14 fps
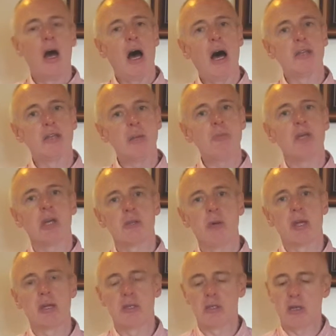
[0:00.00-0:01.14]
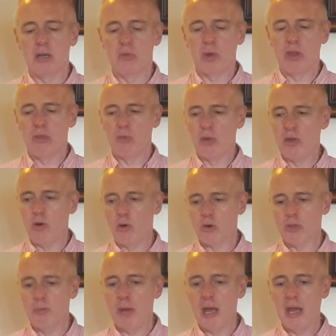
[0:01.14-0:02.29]
Uh, sometimes my concern with, with
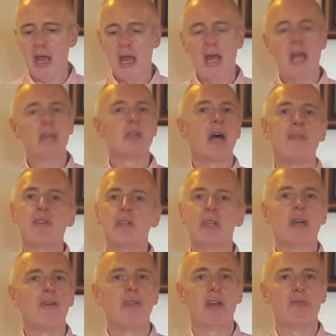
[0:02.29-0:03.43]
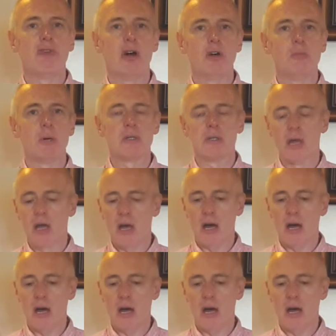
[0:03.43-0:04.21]
Hawke's Bay is they have these lovely aromas,